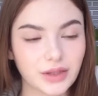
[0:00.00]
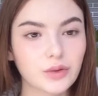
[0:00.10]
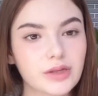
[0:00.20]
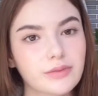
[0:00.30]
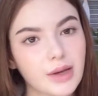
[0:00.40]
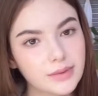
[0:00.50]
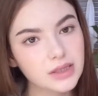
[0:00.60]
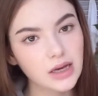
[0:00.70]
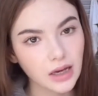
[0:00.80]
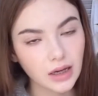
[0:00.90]
Or sometimes
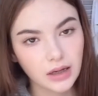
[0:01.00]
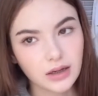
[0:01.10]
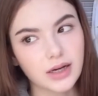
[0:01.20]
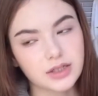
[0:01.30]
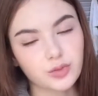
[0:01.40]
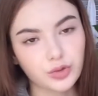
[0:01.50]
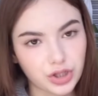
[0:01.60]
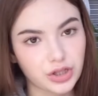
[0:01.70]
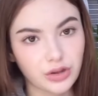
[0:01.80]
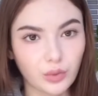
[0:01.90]
I just put it
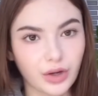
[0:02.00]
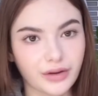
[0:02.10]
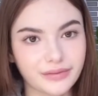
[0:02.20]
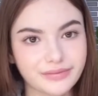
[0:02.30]
in the water.